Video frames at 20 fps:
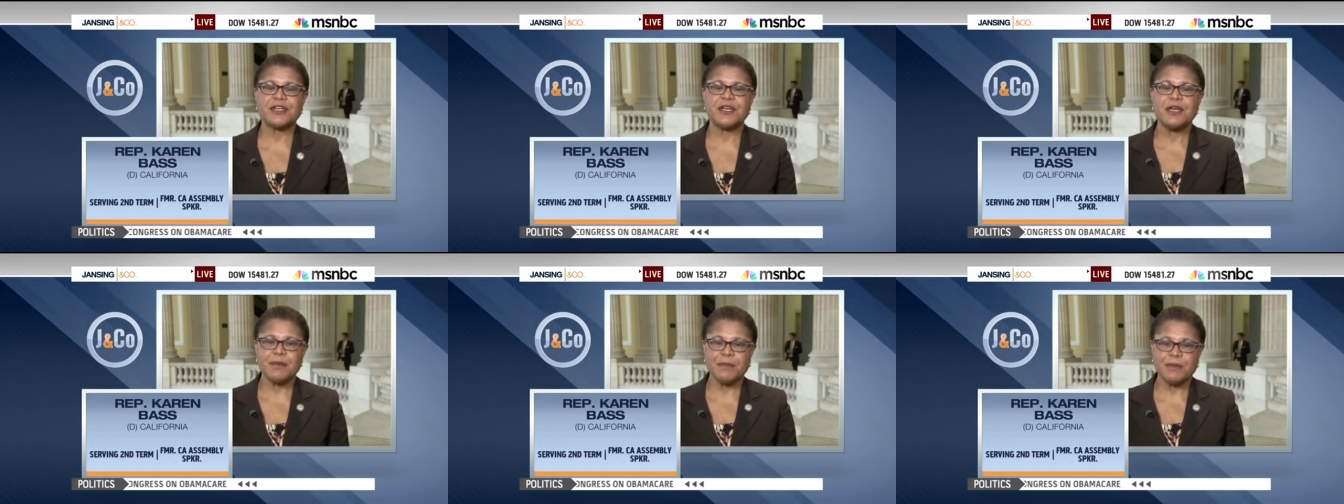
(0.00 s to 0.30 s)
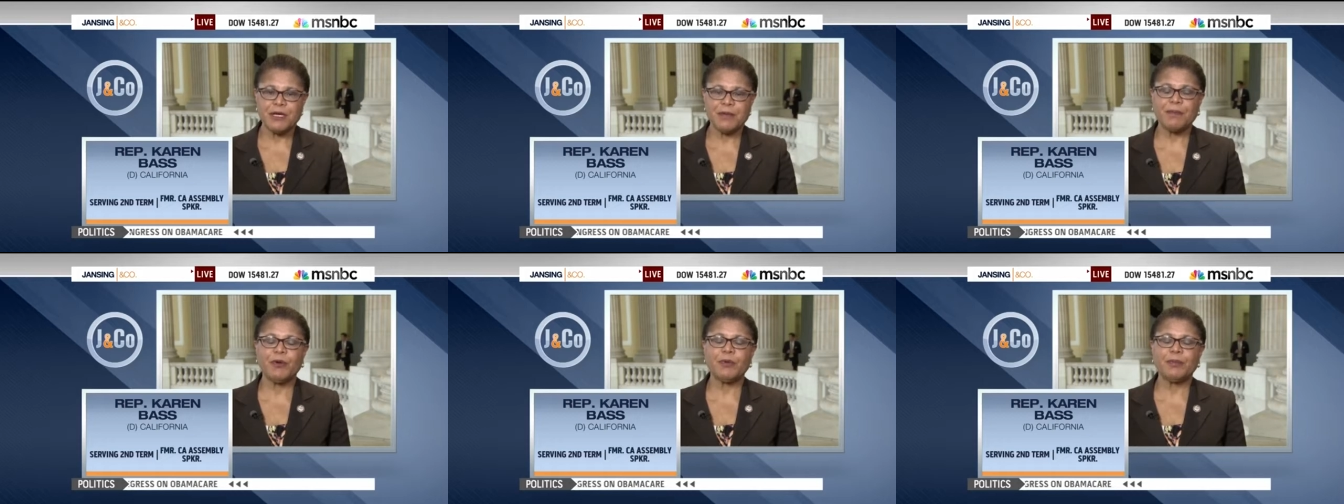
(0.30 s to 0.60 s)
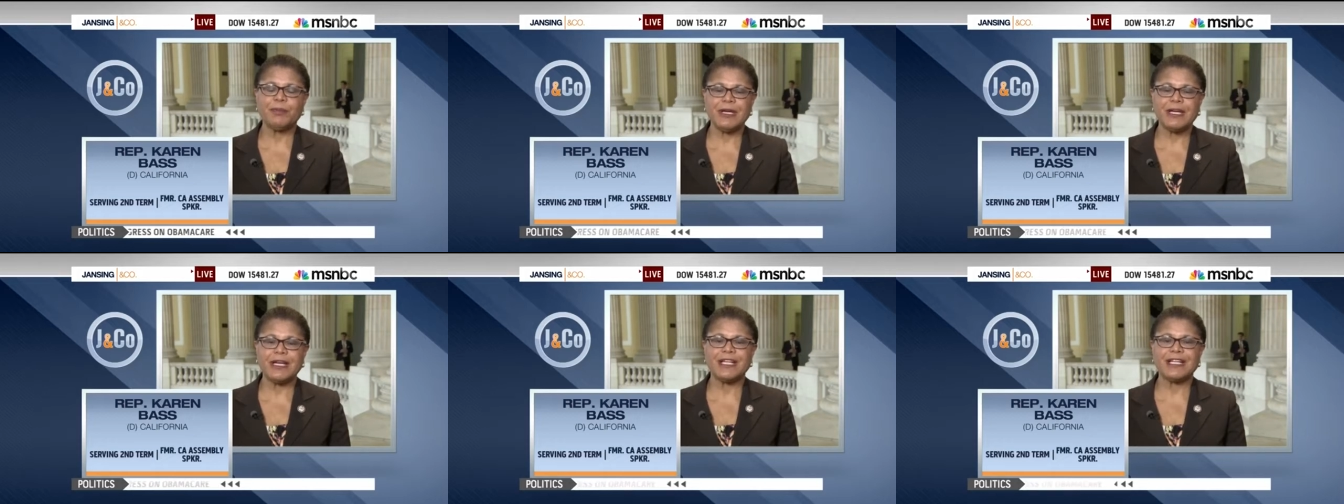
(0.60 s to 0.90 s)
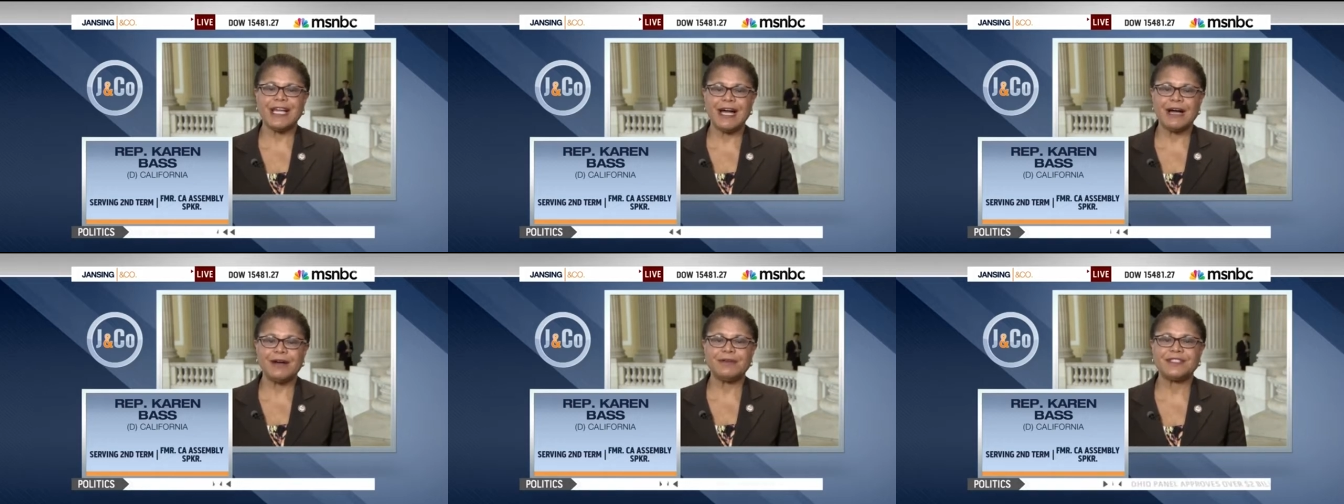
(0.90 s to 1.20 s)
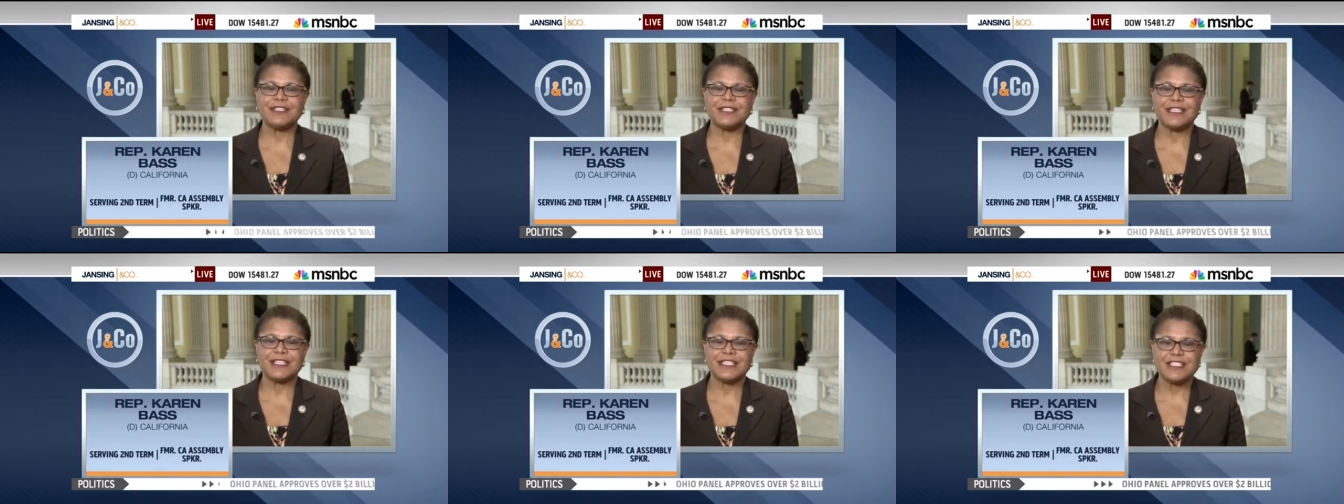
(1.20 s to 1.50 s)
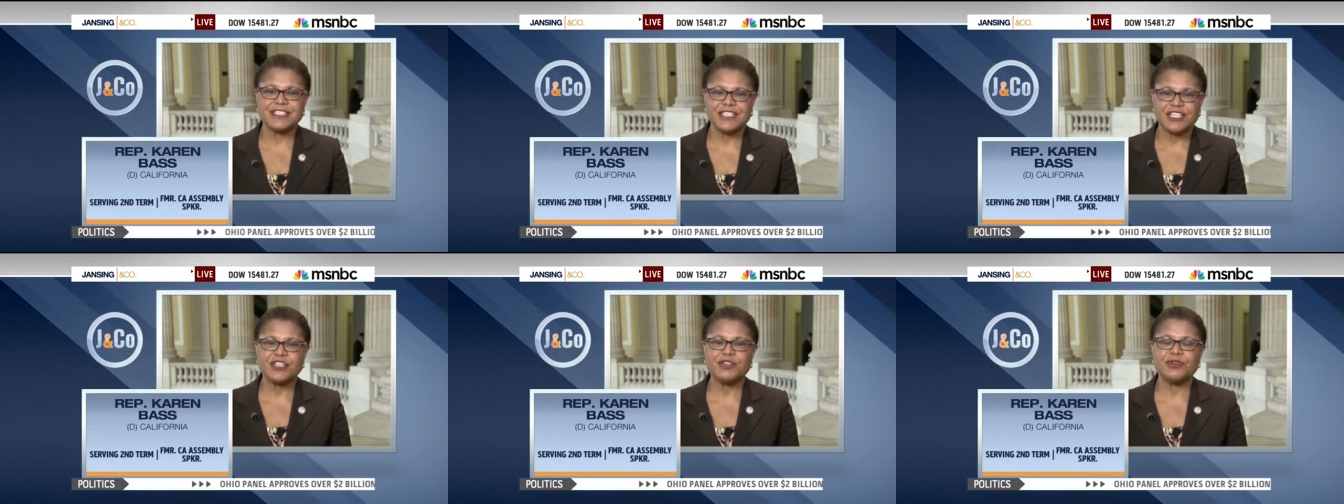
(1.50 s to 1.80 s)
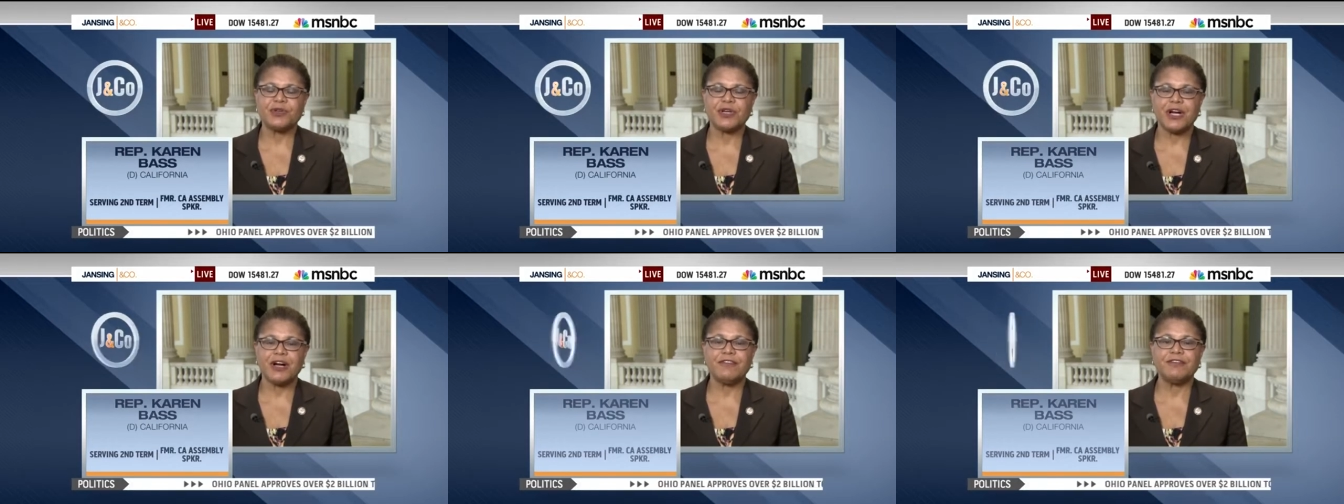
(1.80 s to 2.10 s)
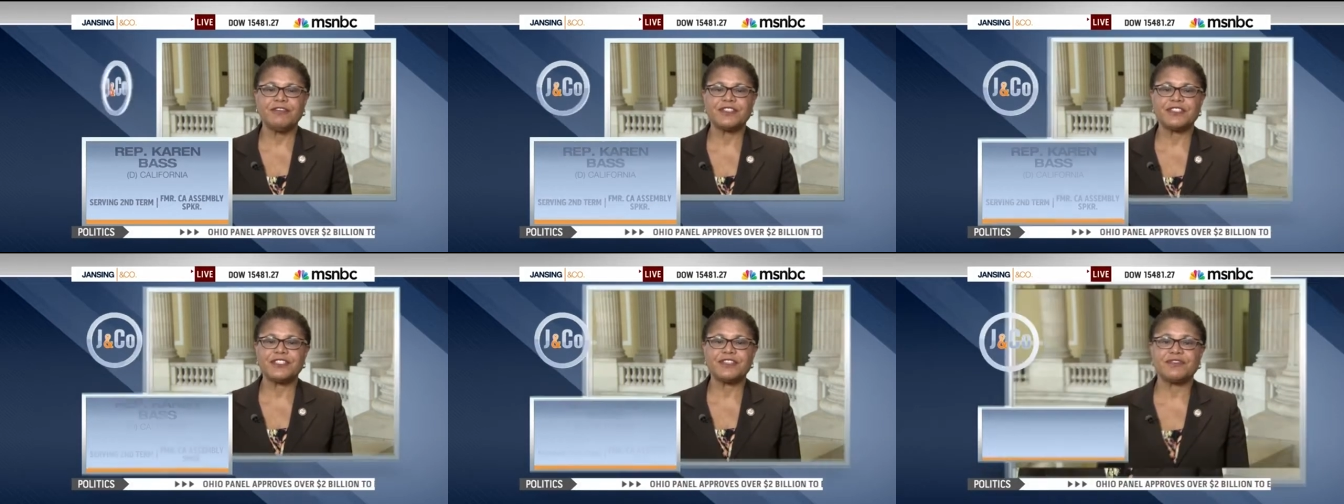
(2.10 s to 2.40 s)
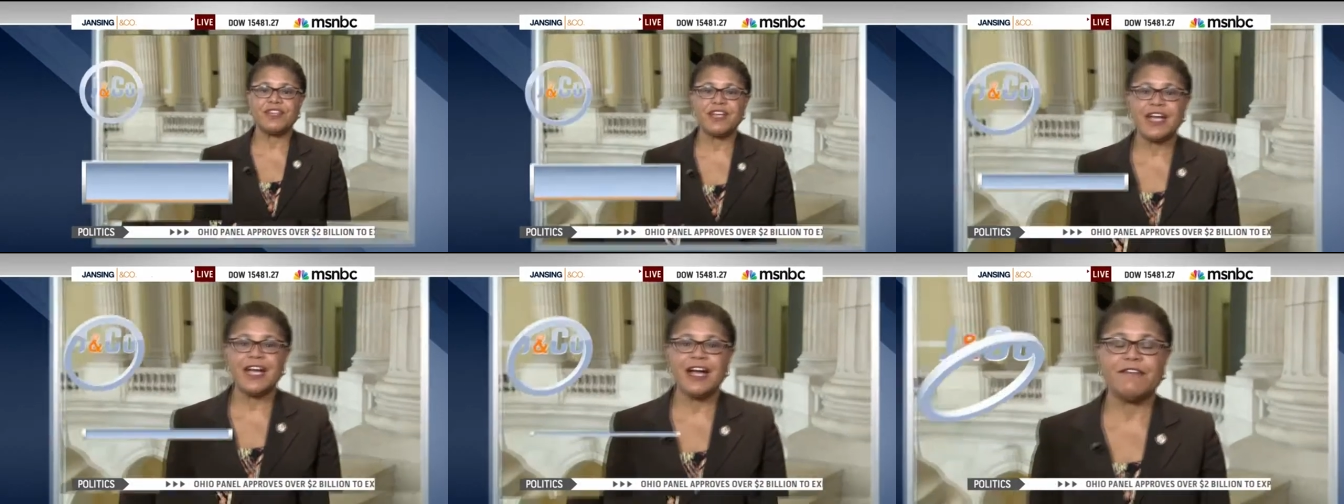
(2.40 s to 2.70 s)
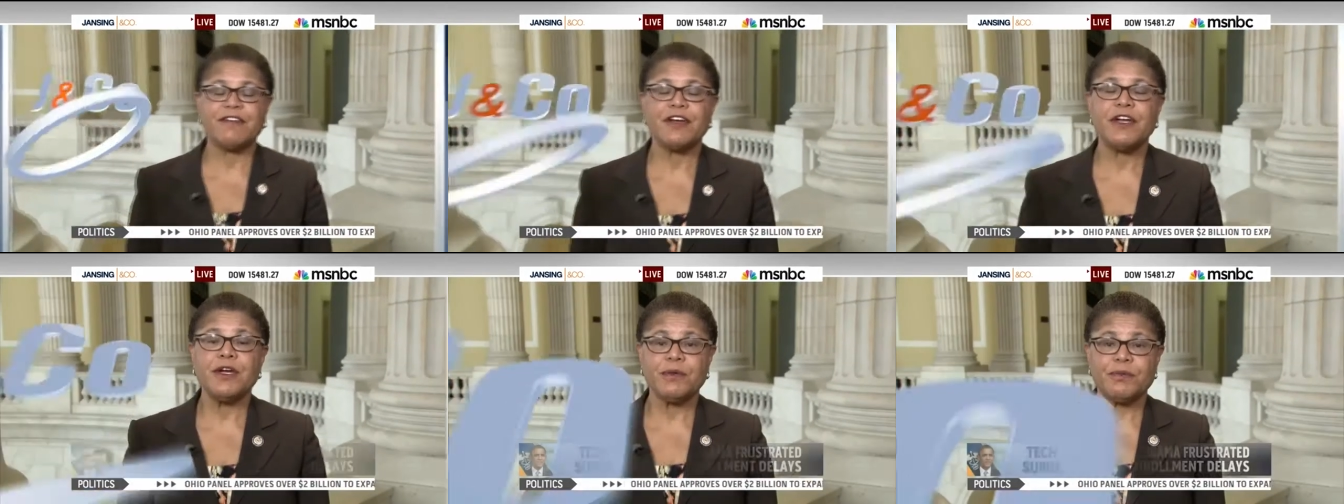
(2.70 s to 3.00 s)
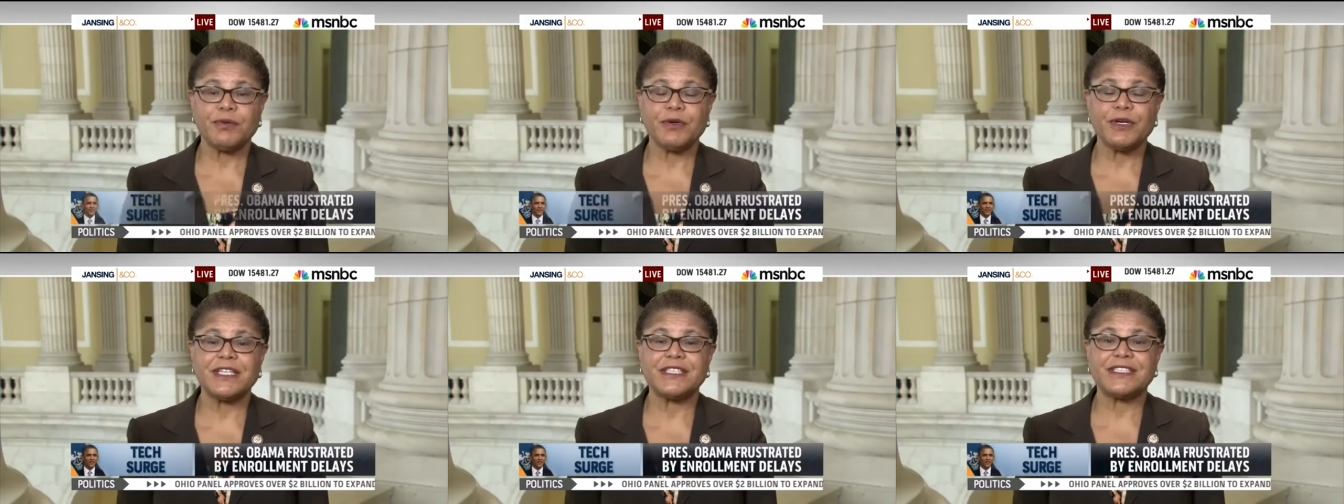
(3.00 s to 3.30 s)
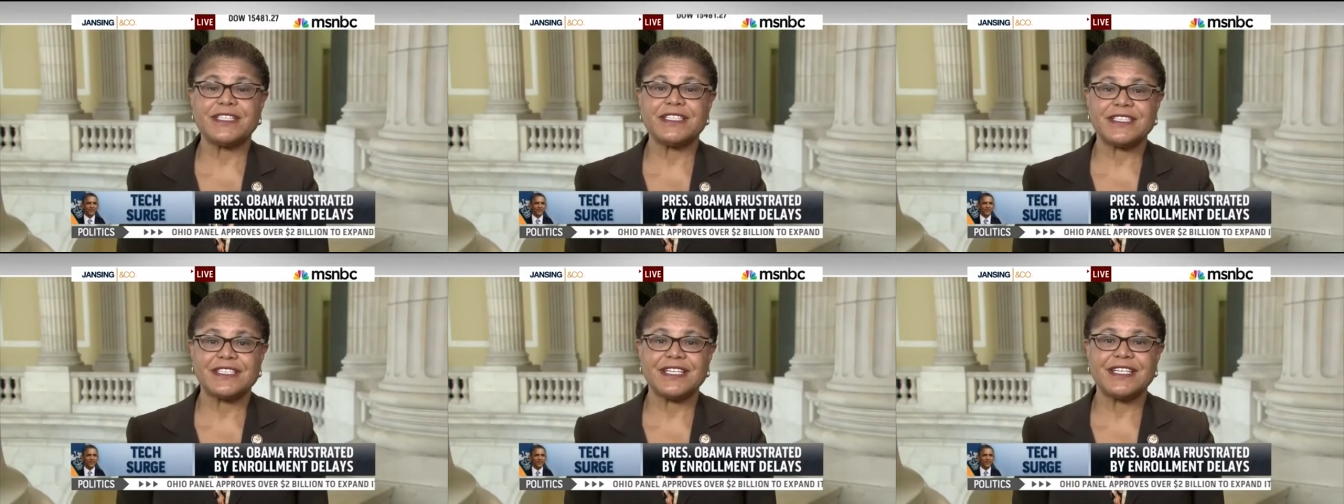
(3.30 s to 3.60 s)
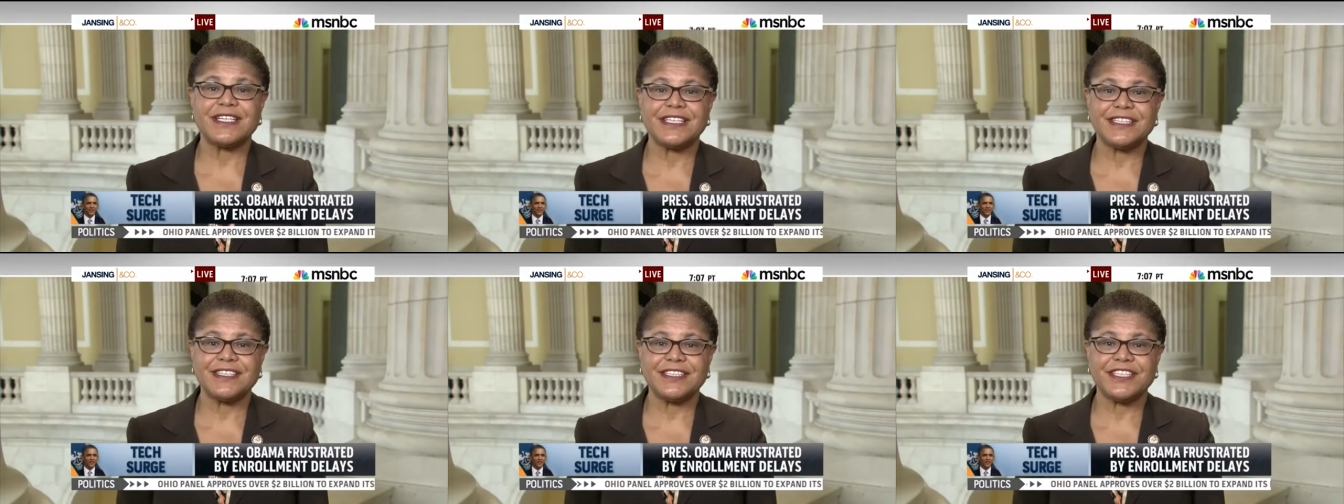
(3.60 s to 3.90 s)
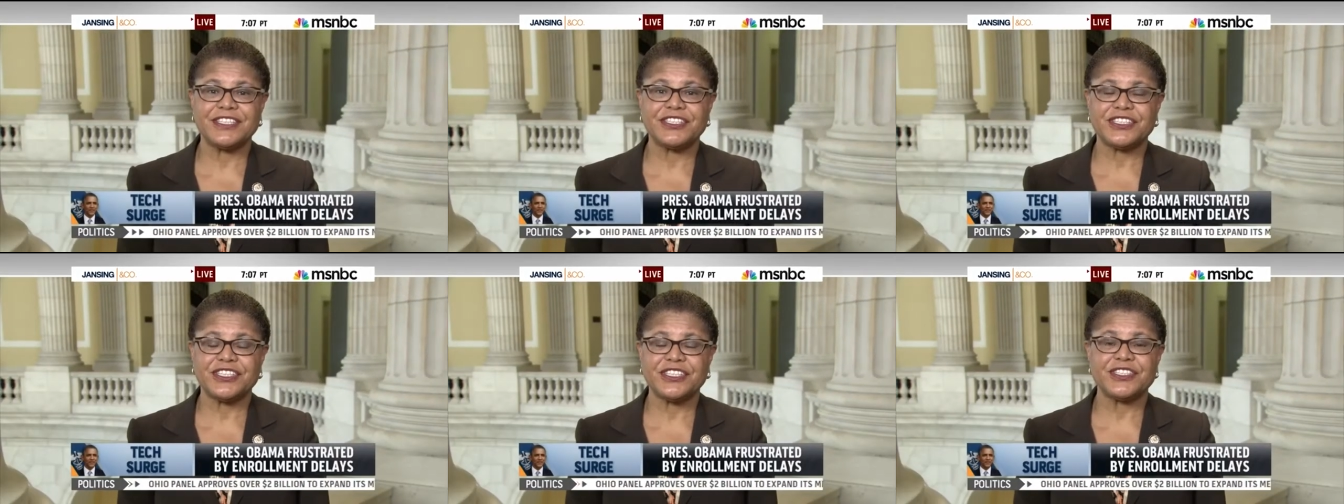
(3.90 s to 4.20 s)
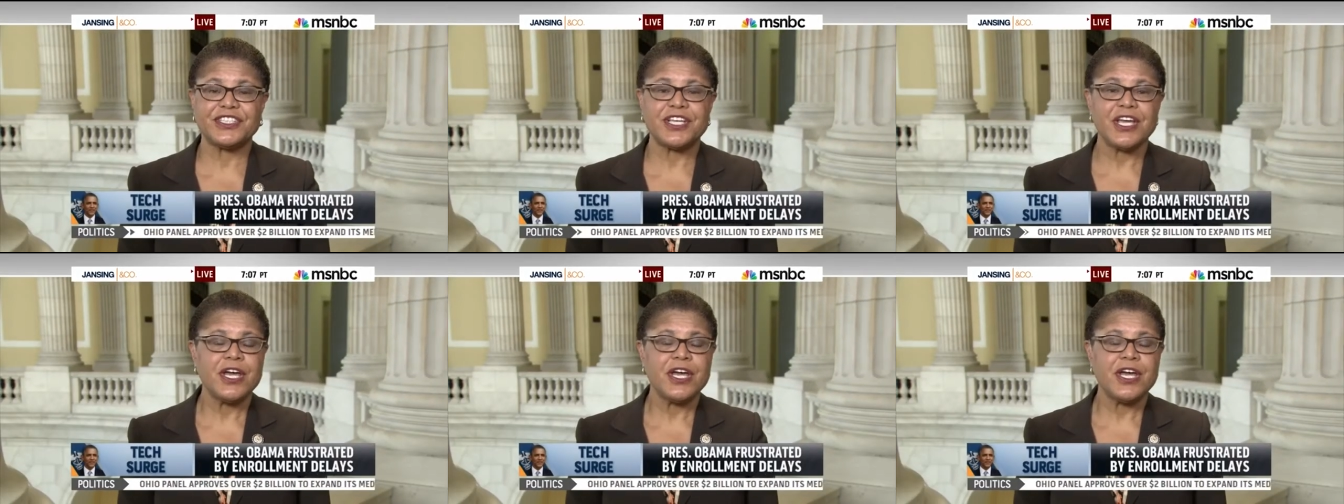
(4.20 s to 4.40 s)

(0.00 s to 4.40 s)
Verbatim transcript: people being allowed to continue coverage if they have pre-existing conditions.